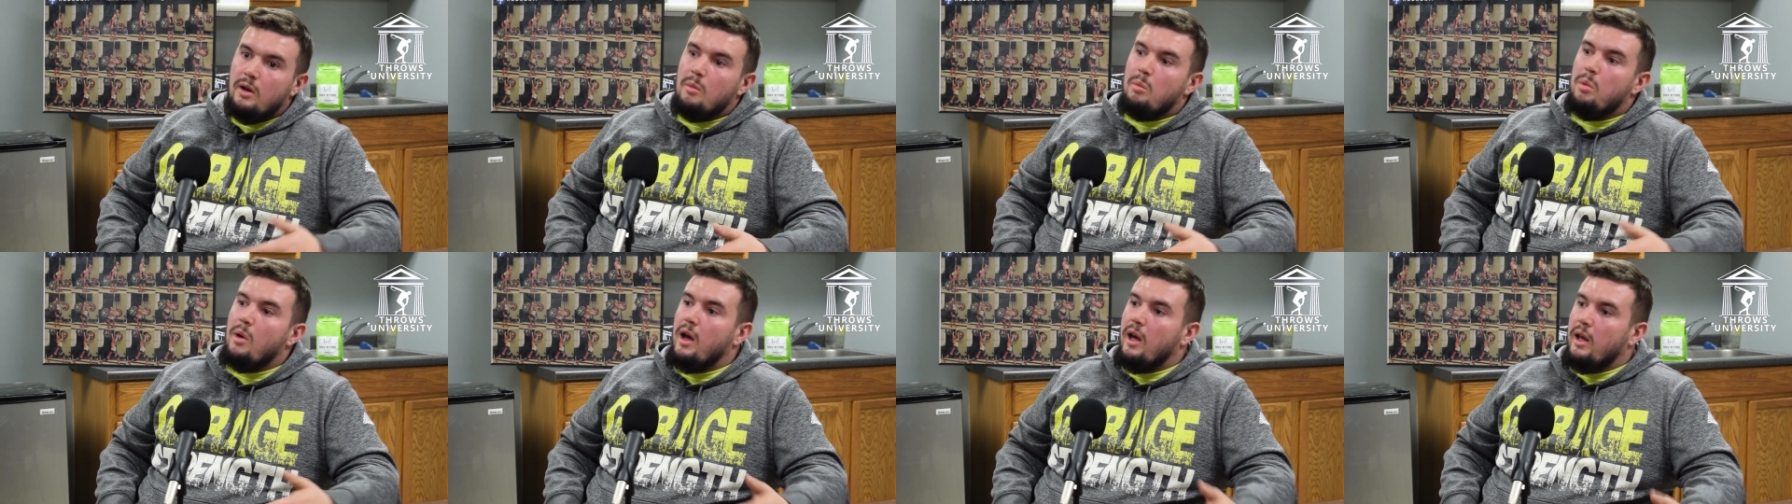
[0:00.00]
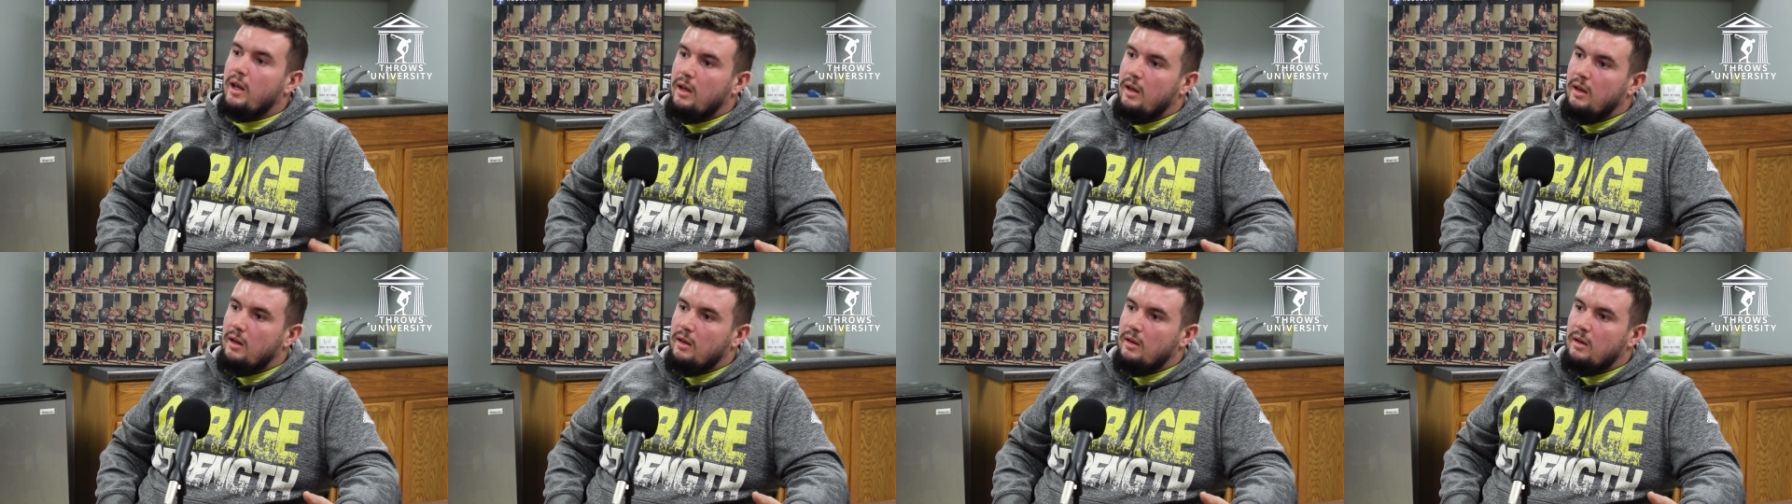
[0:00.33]
to buy
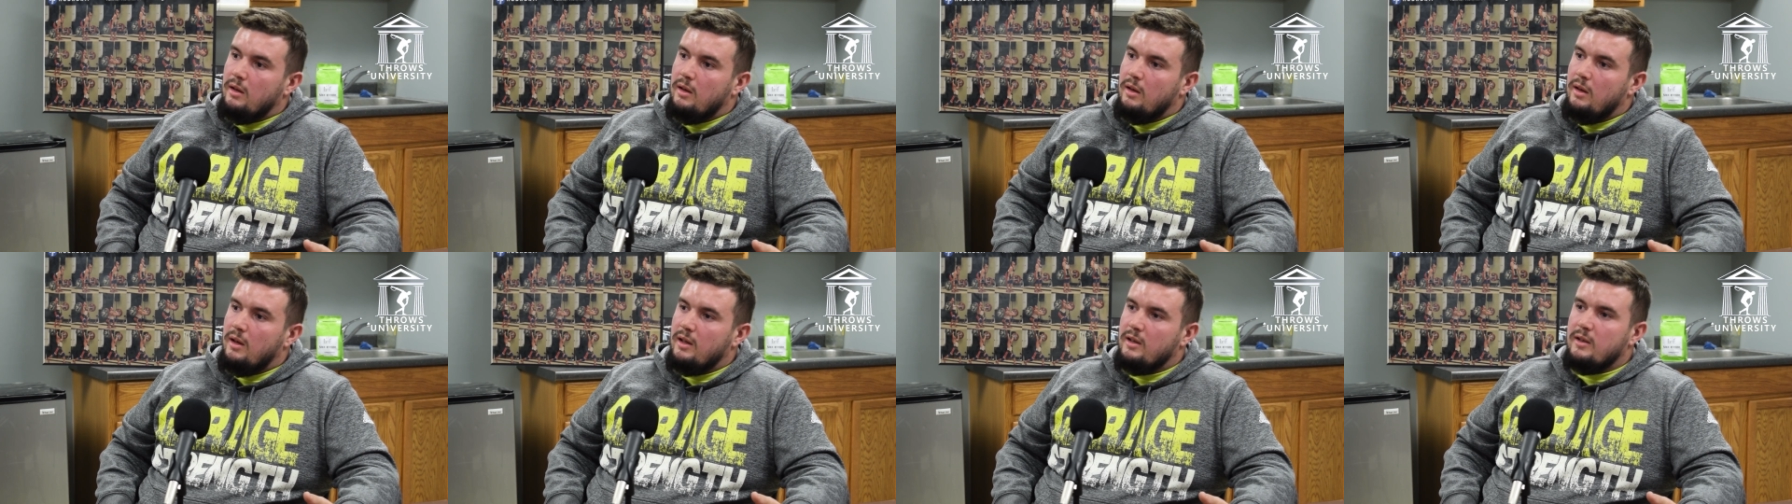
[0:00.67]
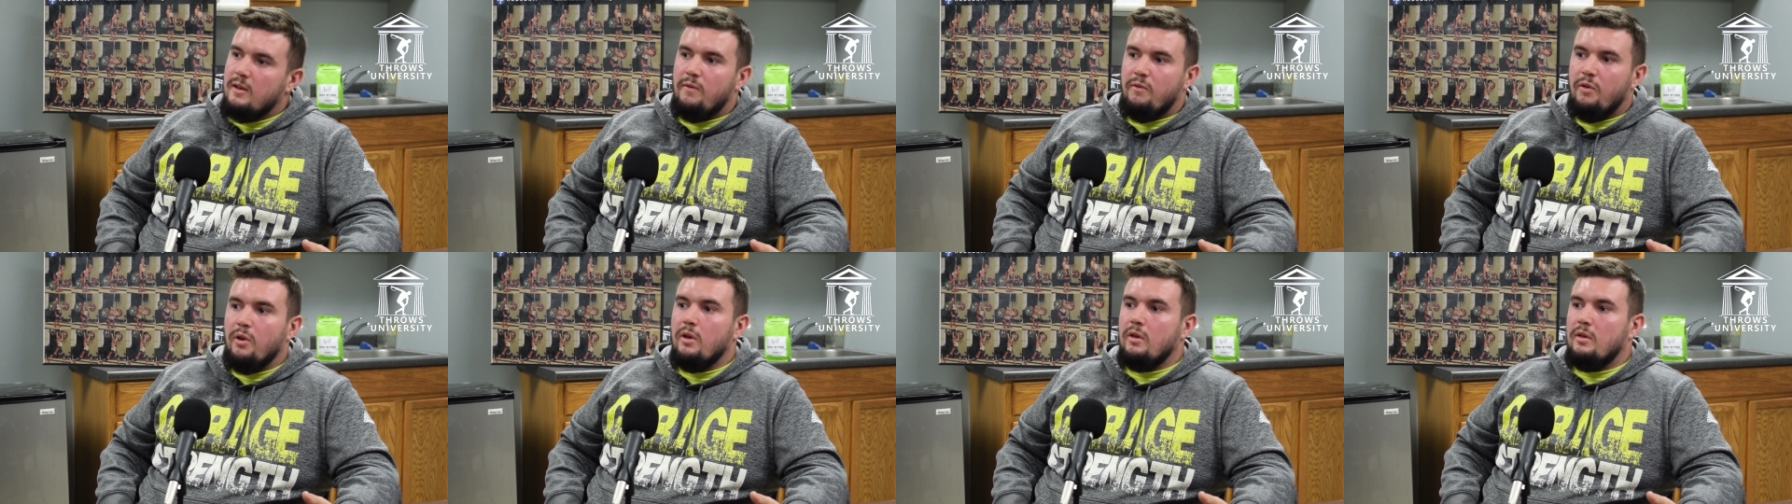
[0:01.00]
in because
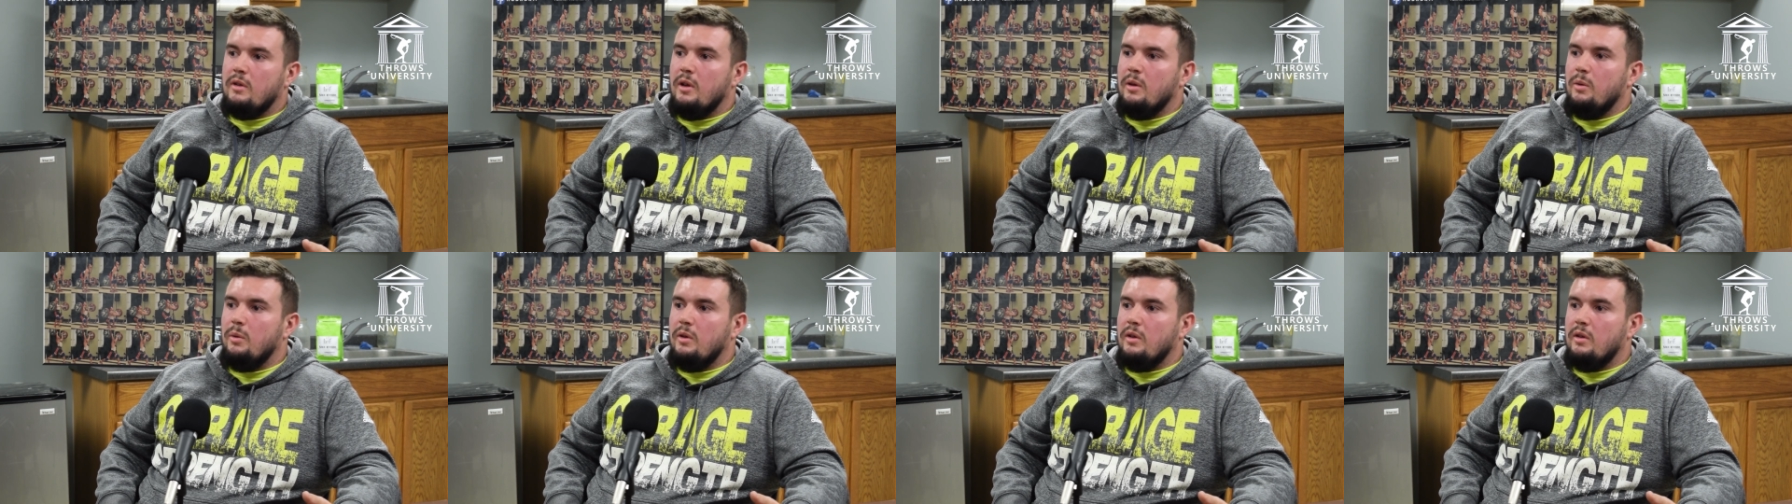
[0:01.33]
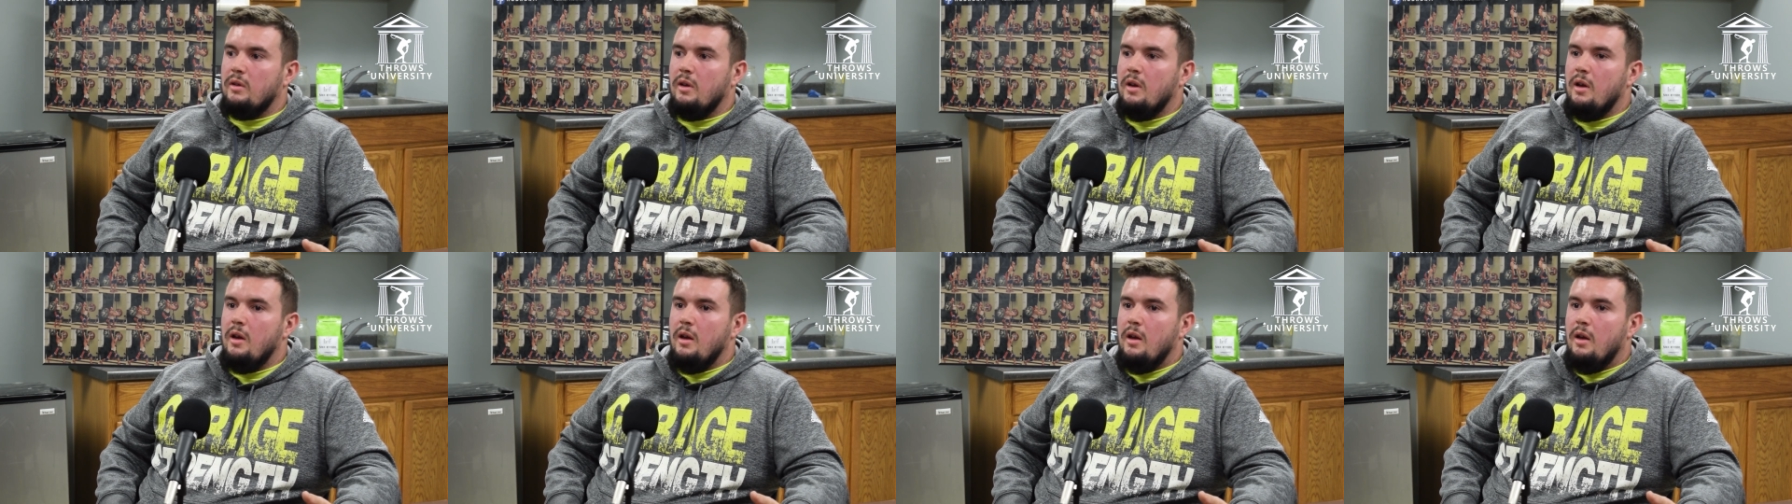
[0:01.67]
at first it was,